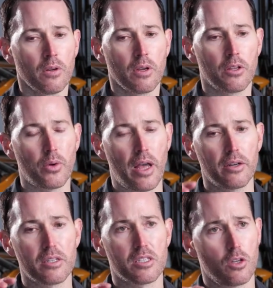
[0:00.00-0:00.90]
And the
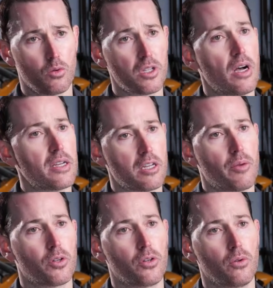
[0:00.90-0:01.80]
reality is those lost
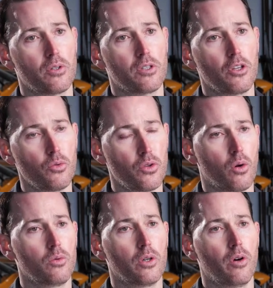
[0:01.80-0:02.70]
opportunities that you
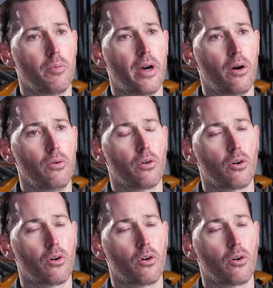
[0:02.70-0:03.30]
don't know about